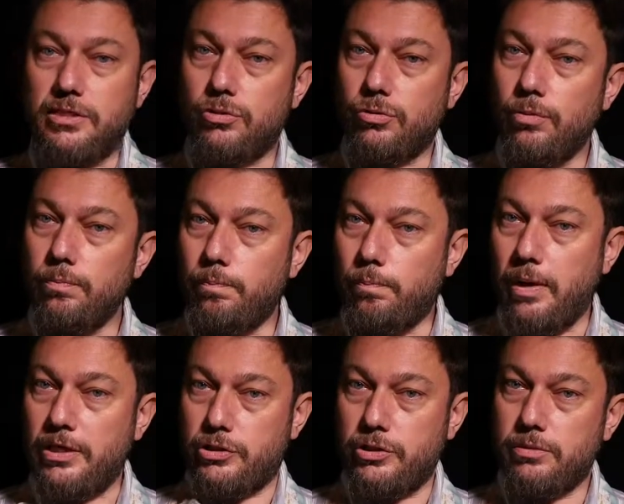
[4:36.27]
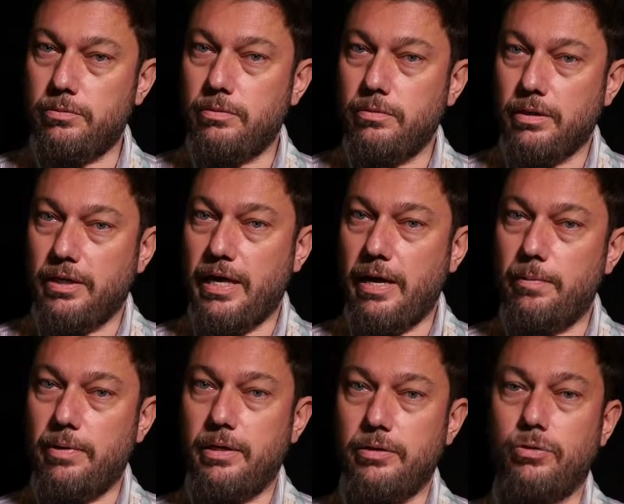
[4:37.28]
It's so budget
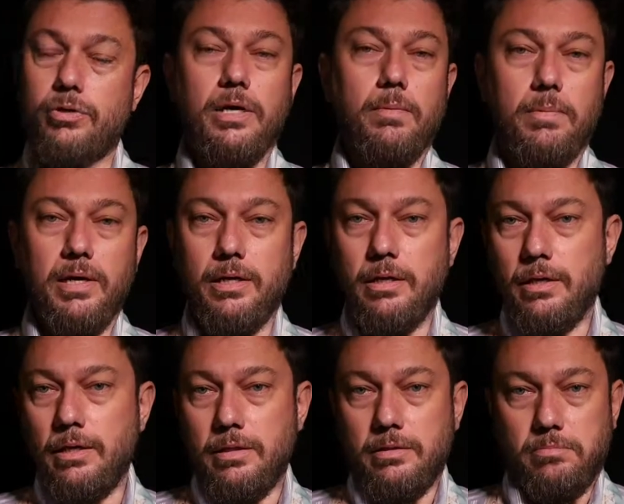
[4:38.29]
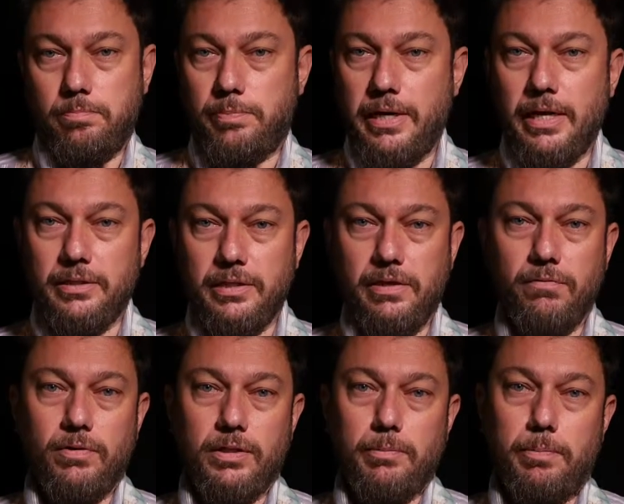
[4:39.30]
camera. You can buy brand
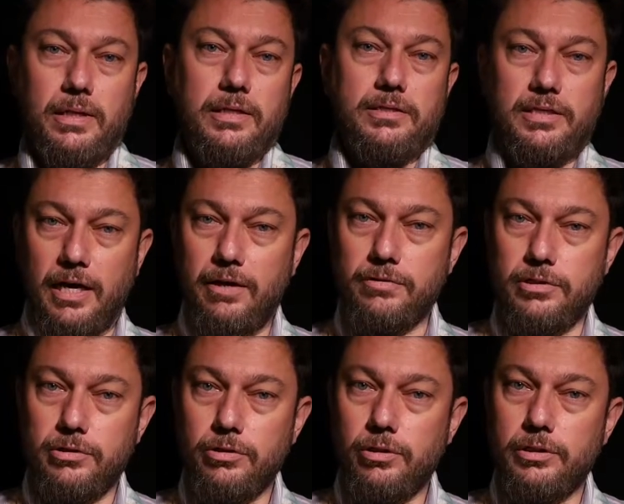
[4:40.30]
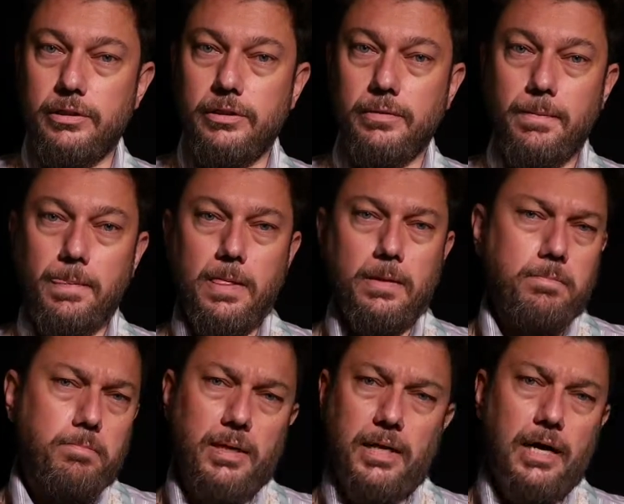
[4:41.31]
new one about $1,000.
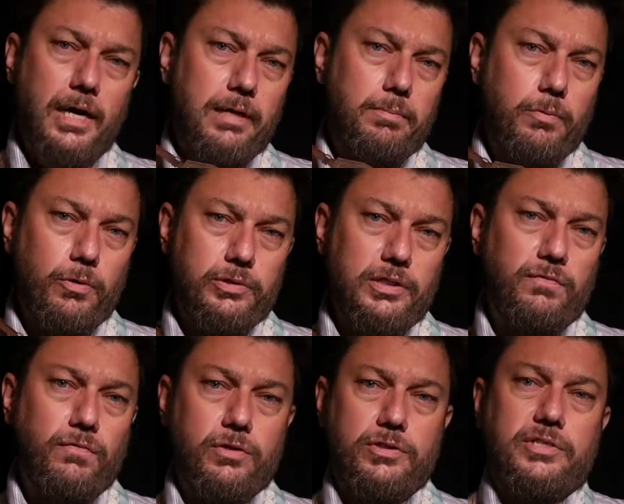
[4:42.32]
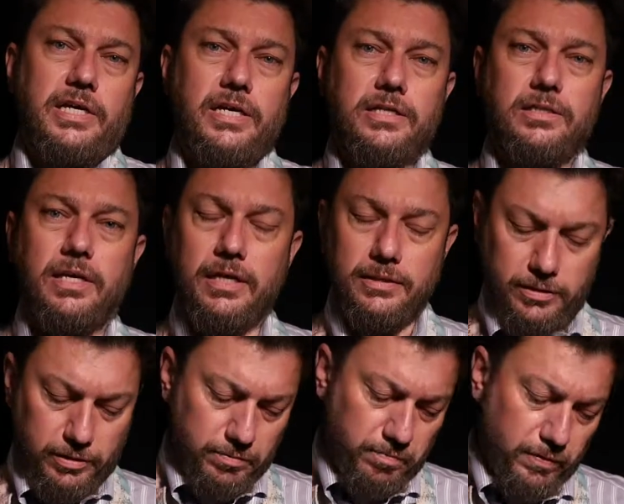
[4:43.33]
But I bought it for second hand
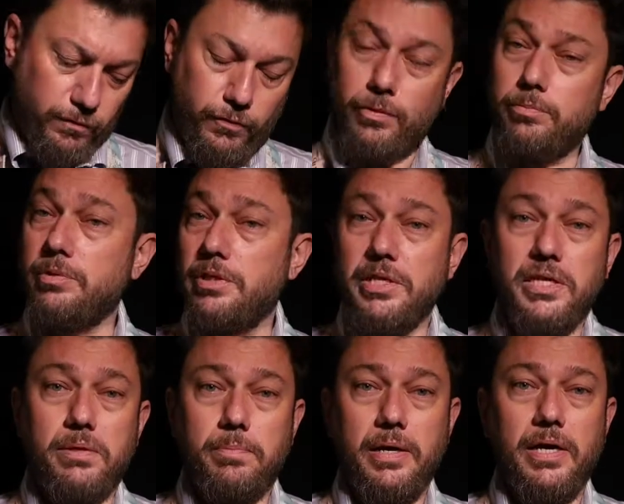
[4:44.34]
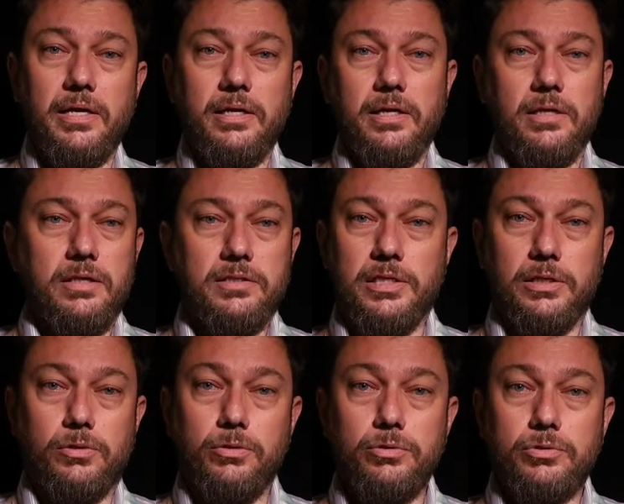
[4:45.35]
from the eBay. It's a
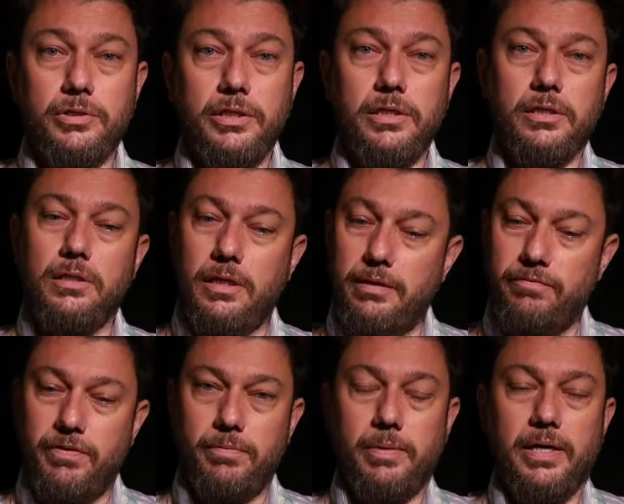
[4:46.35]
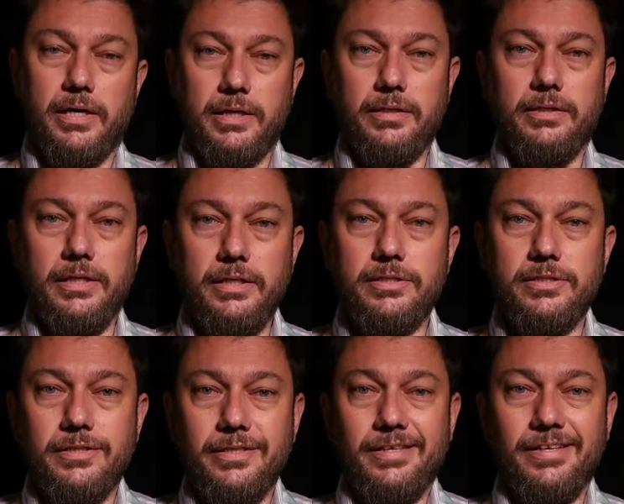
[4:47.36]
good deal and we make
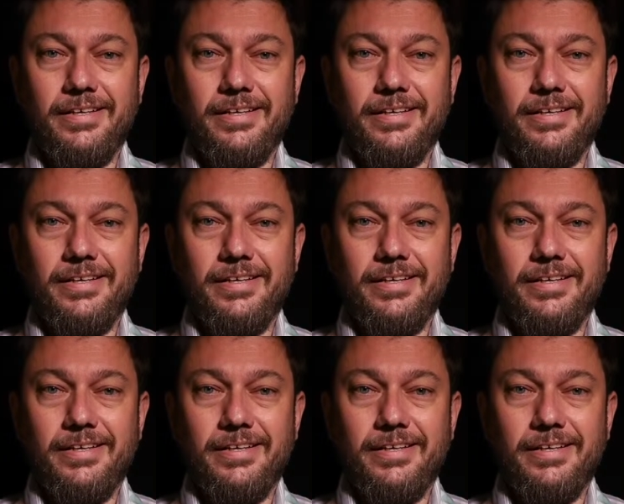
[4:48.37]
it.